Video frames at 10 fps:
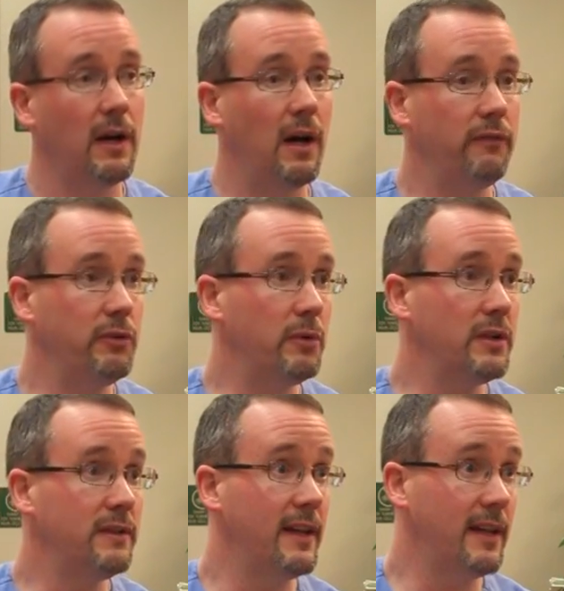If you want
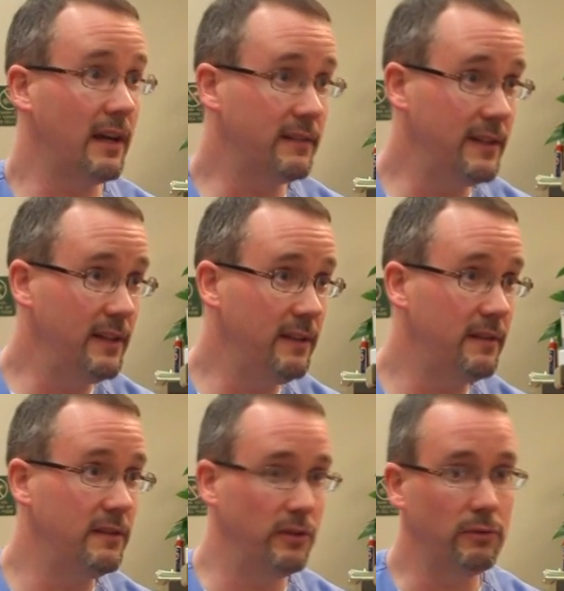to take out
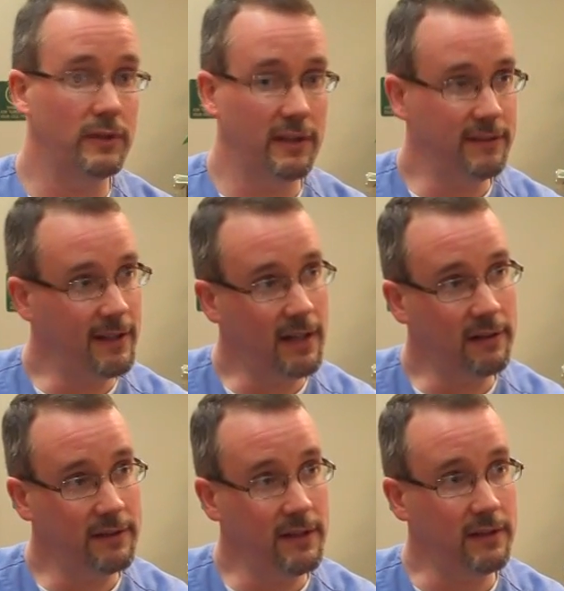teeth, you can take out
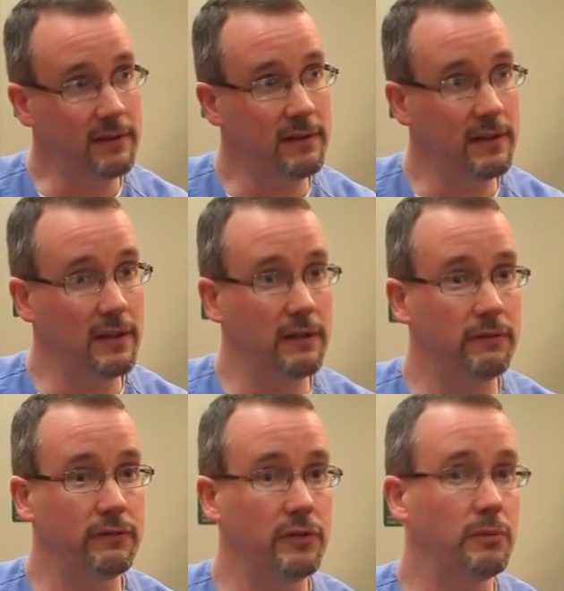teeth.
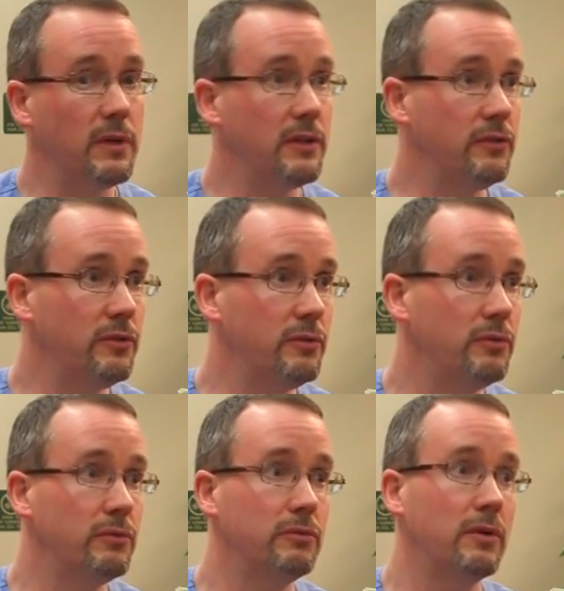If you want to
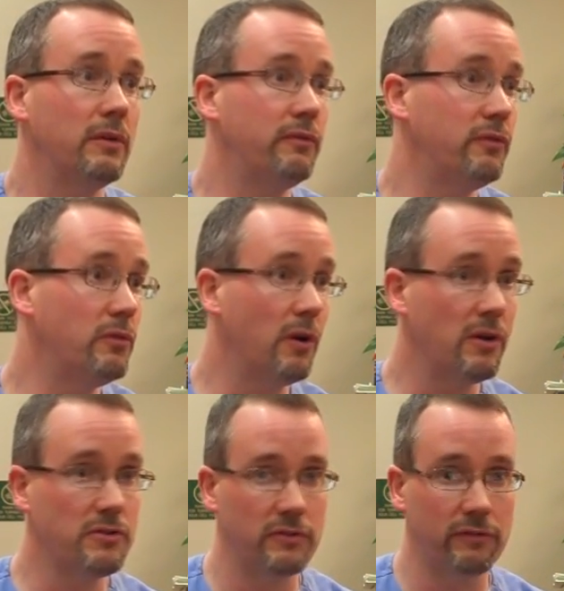do a full
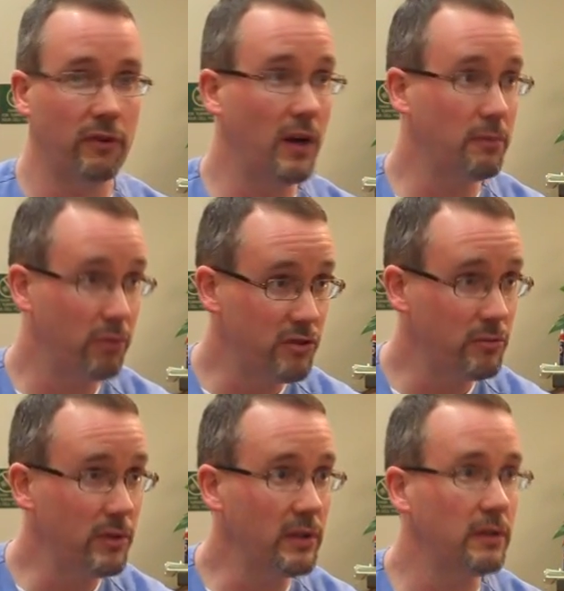arch of crown and bridge
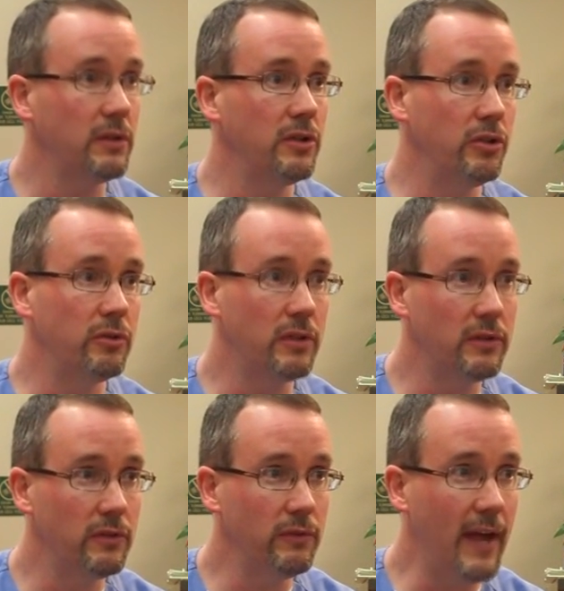work, you can
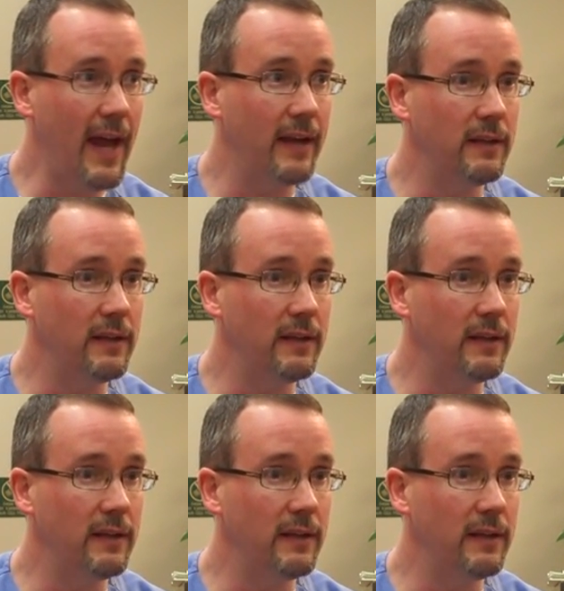do that.